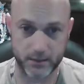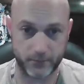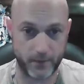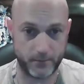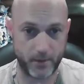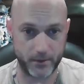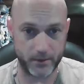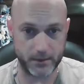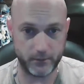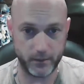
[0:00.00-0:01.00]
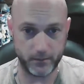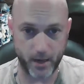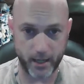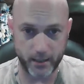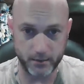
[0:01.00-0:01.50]
If I pop on the TV
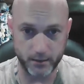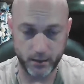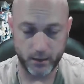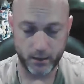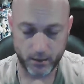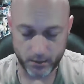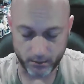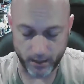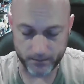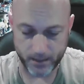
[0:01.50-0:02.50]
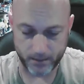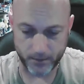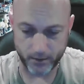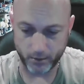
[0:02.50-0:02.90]
behind the laptop here